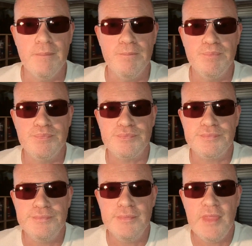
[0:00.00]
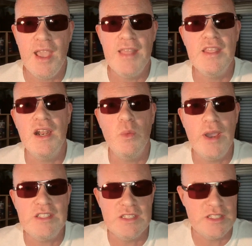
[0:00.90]
them. And then I
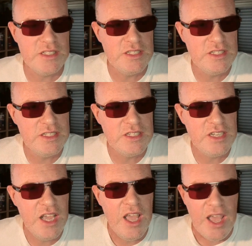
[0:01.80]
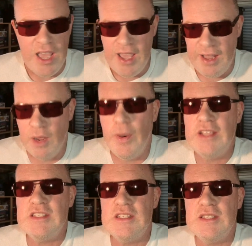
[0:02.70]
waited. And I
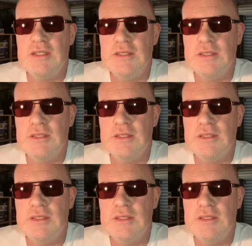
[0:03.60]
waited.